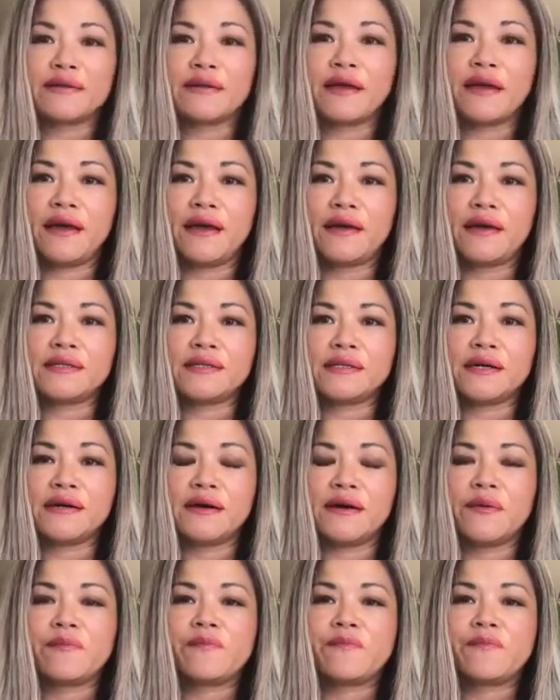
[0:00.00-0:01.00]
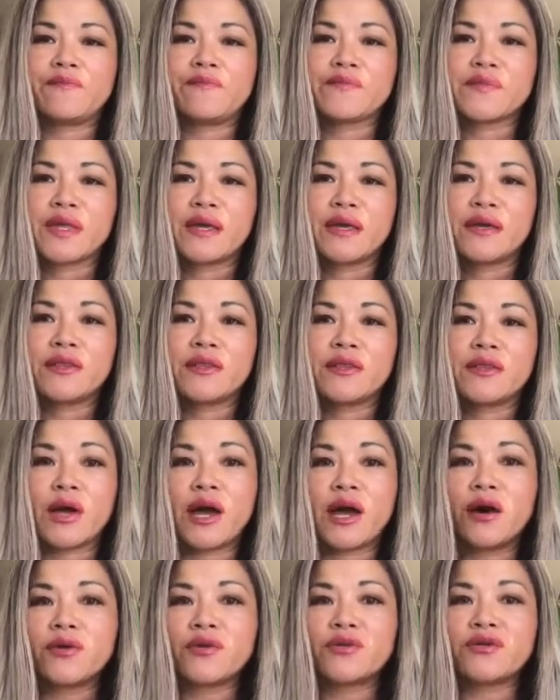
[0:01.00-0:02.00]
And their
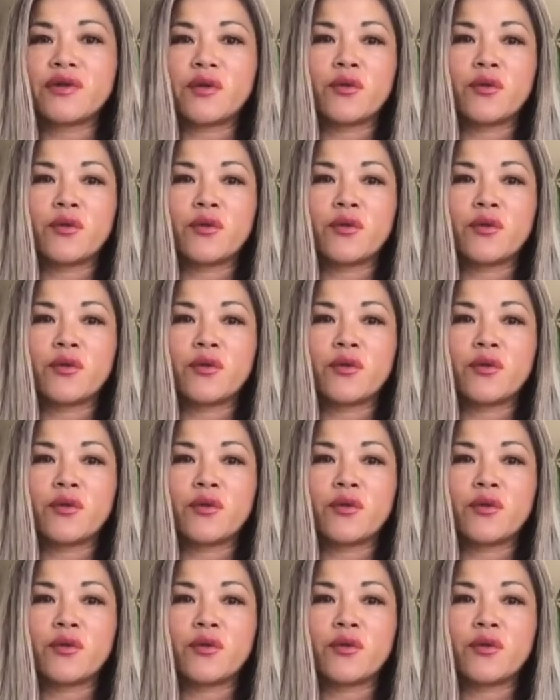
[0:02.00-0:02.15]
health and